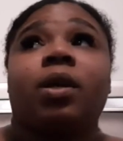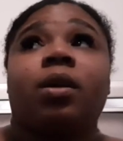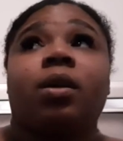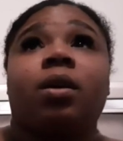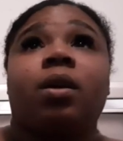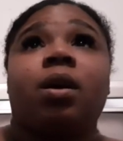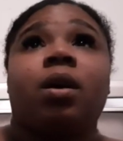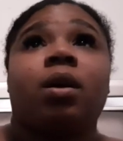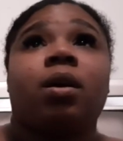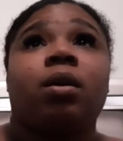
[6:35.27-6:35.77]

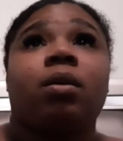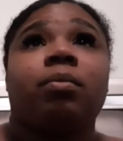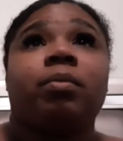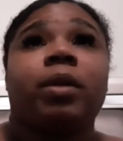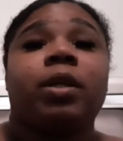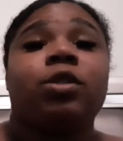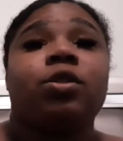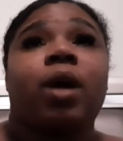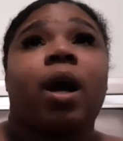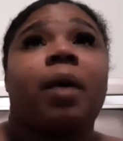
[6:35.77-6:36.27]

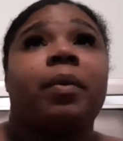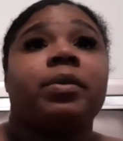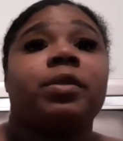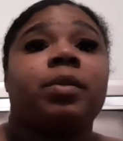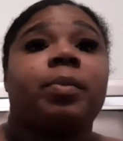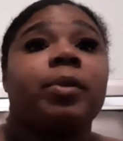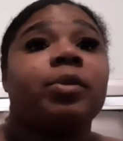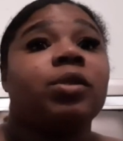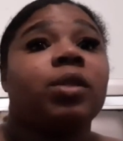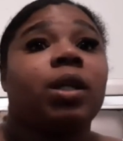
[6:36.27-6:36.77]
that I was
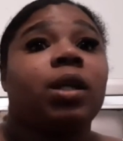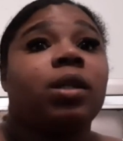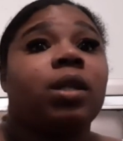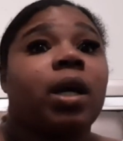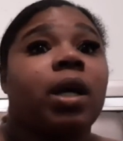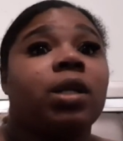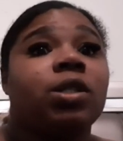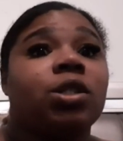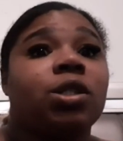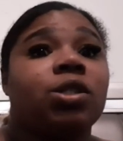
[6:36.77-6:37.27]
supposed to get the
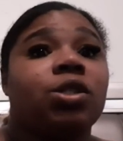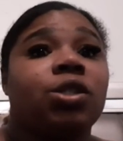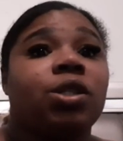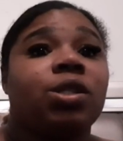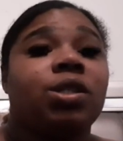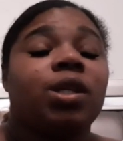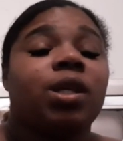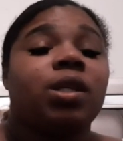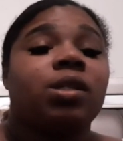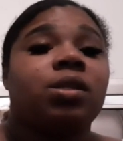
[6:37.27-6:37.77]
HSG
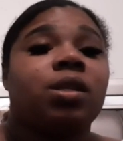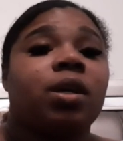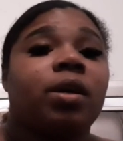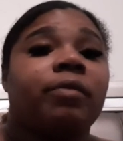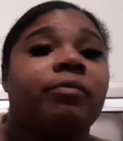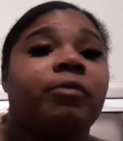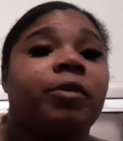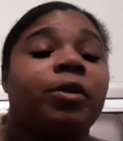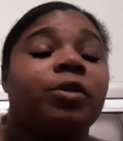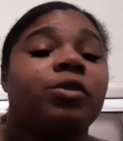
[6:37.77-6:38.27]
test done
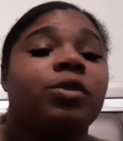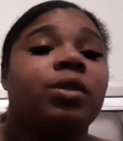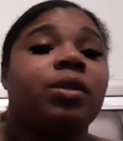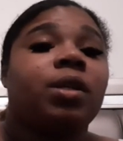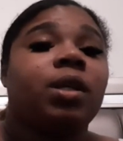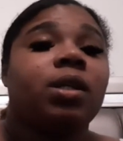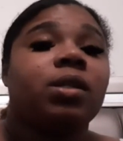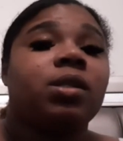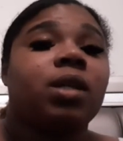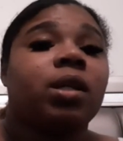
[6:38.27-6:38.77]
first and
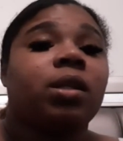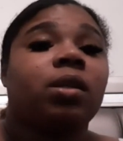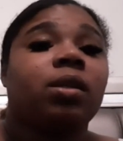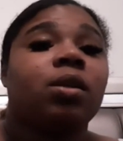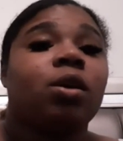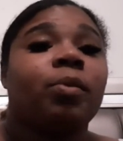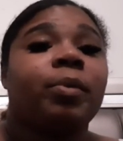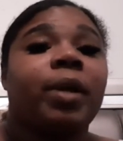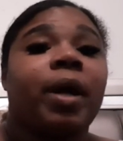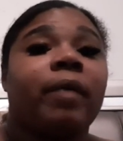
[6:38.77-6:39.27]
then take the
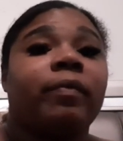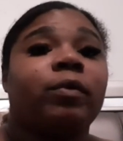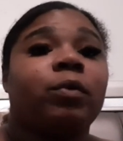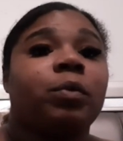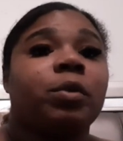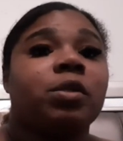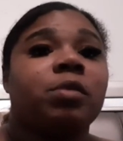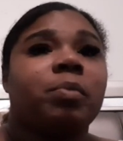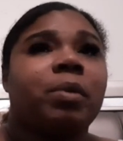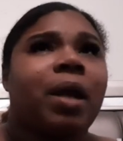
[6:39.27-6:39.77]
Clomid
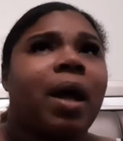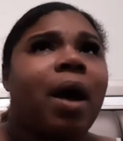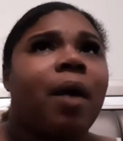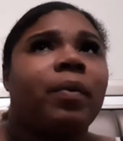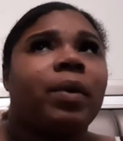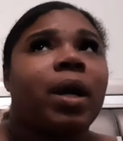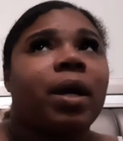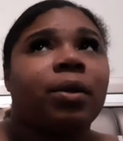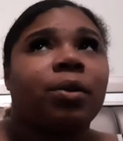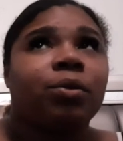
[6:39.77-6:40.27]
afterwards. But how
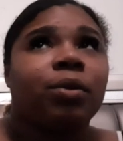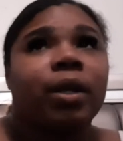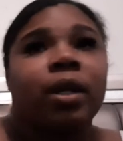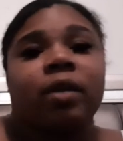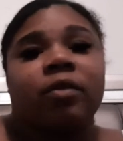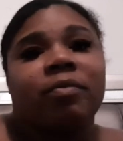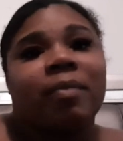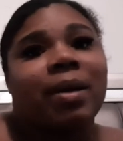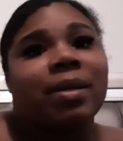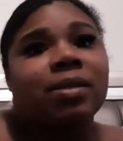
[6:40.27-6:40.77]
would I do that
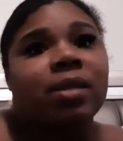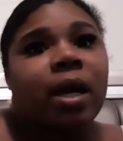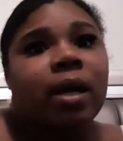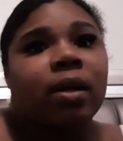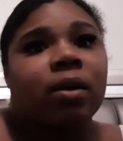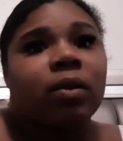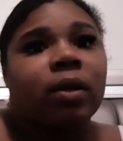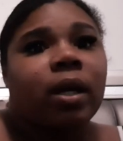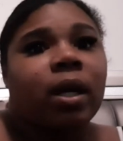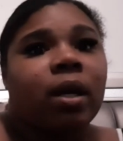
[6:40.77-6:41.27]
if my
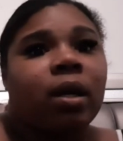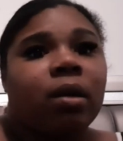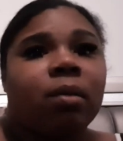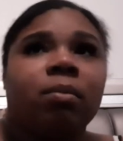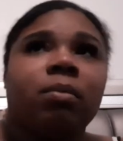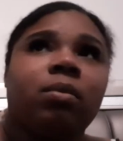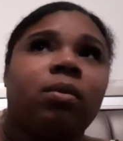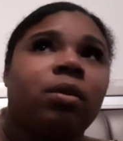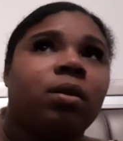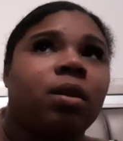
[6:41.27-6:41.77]
cycle came?
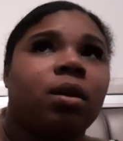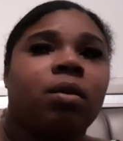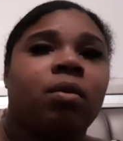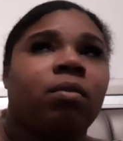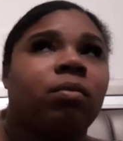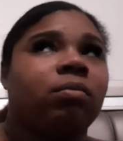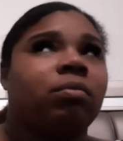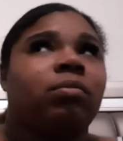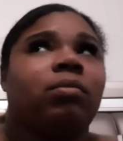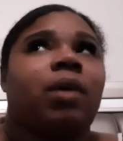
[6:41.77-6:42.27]
You know,
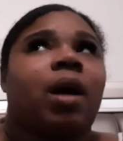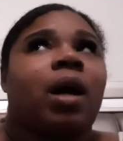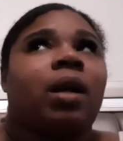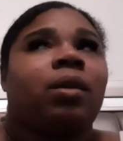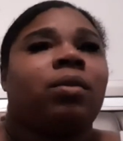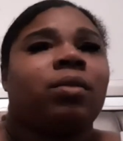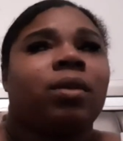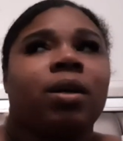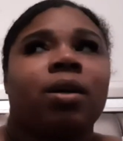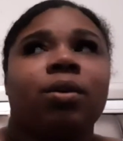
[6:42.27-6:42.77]
I
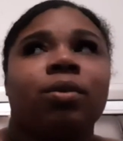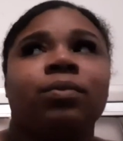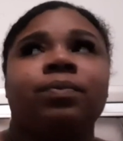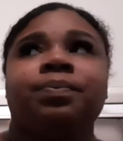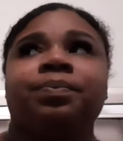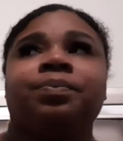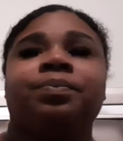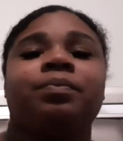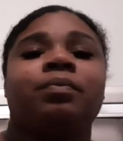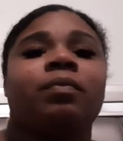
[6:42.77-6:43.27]
don't know.
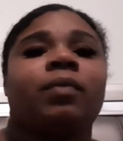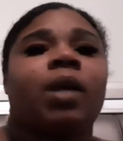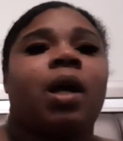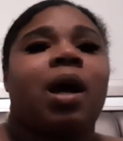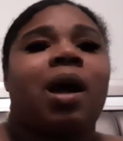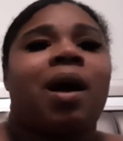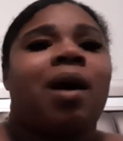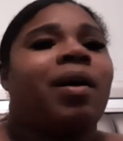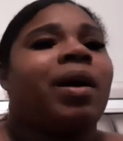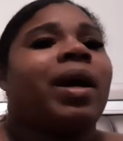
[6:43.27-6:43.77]

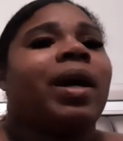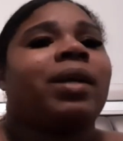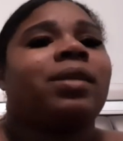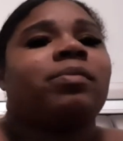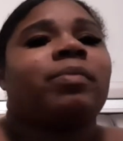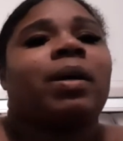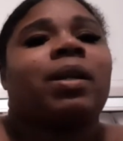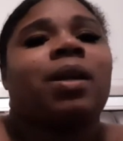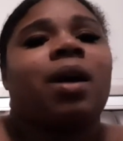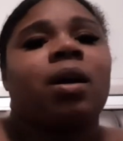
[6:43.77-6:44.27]
I'll ask
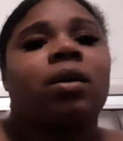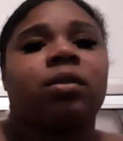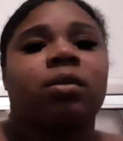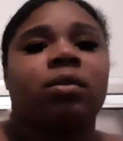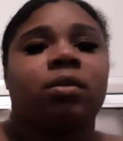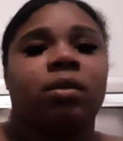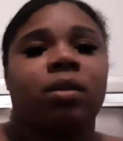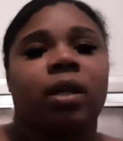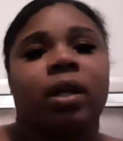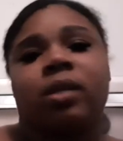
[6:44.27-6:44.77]
my doctor
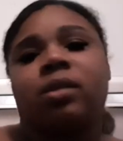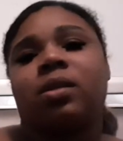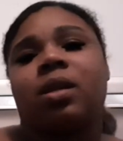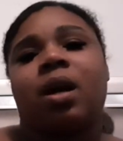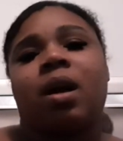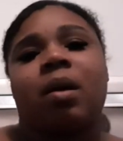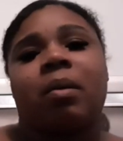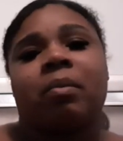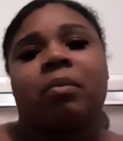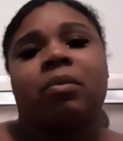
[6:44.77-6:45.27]
the next
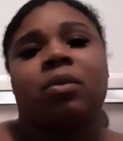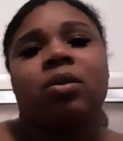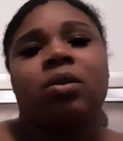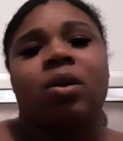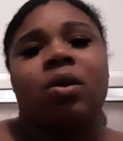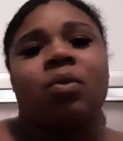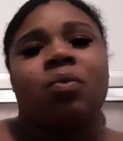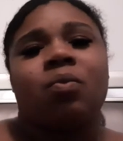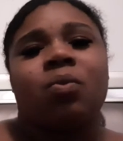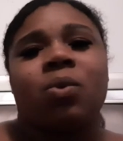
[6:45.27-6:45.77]
time, you
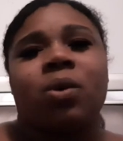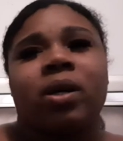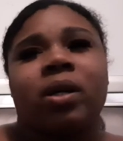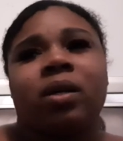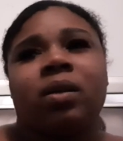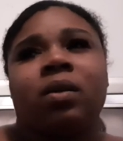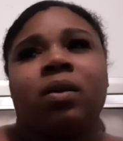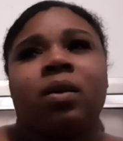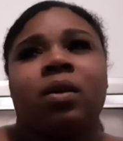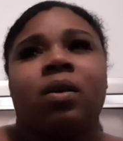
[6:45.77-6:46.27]
know, what
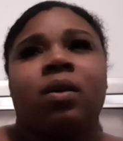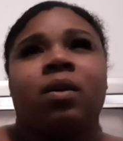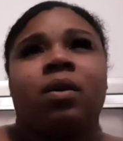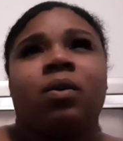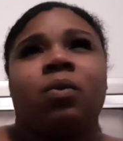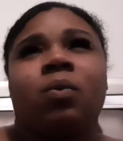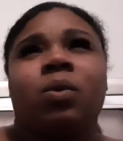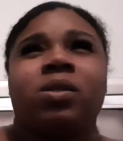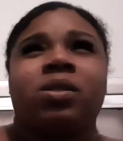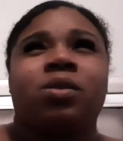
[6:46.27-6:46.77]

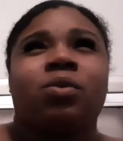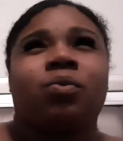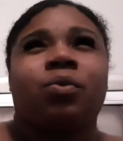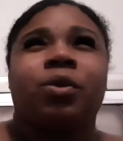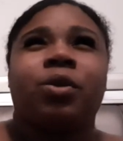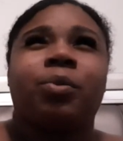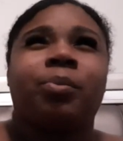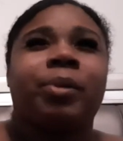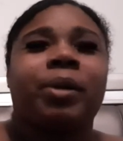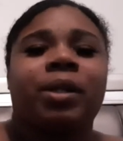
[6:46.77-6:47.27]
was the
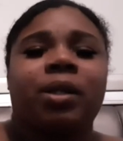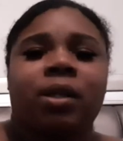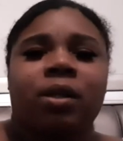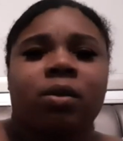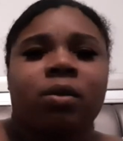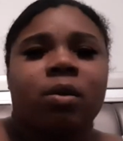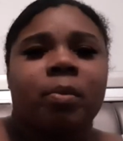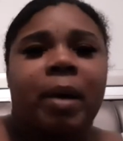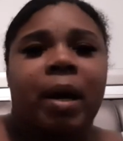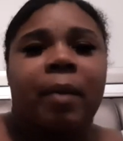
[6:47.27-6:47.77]
real big
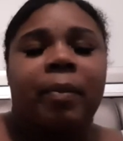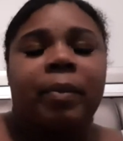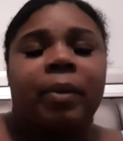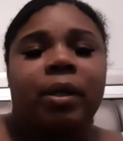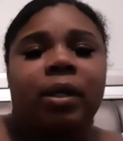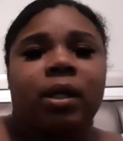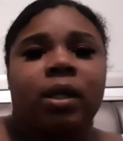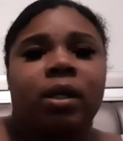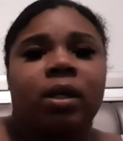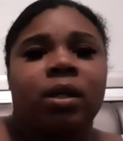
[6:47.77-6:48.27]
deal about me
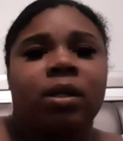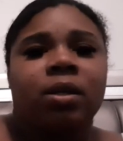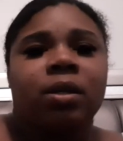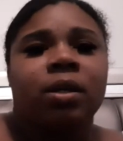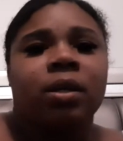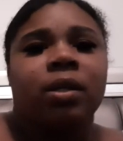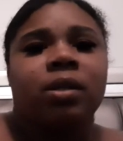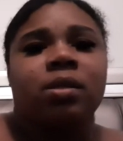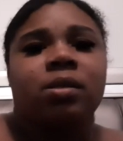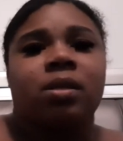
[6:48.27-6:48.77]
getting it
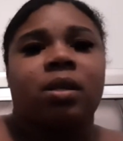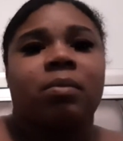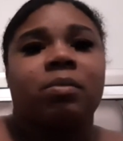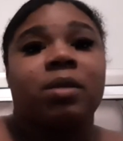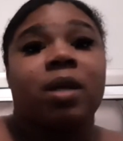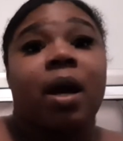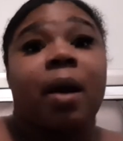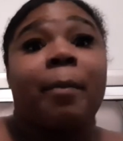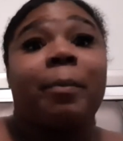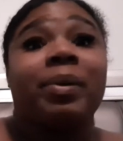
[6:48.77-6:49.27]
done at the same
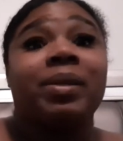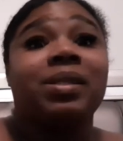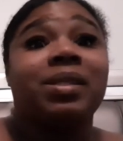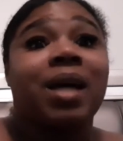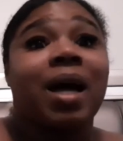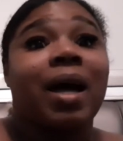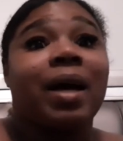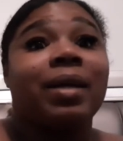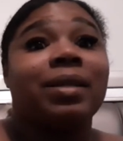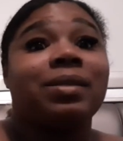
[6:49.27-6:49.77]
time.
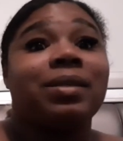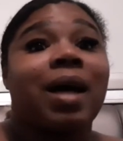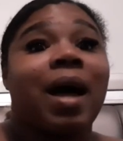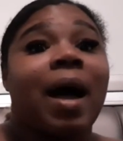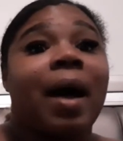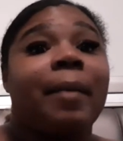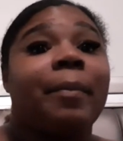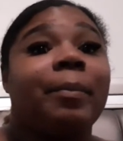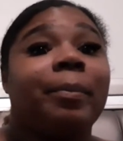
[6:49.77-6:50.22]
Besides, I